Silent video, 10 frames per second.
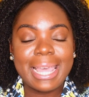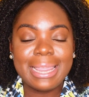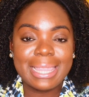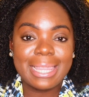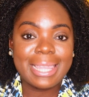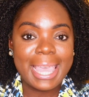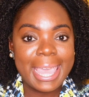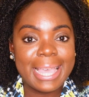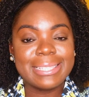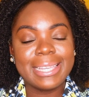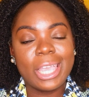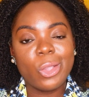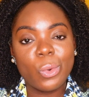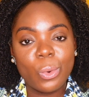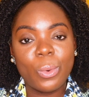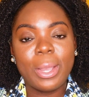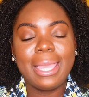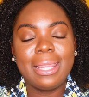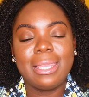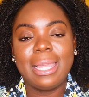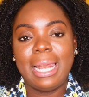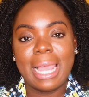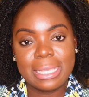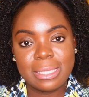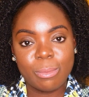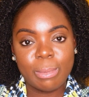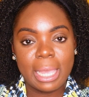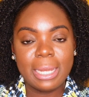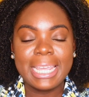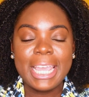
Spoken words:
and then the hairs are getting caught in the elastic band.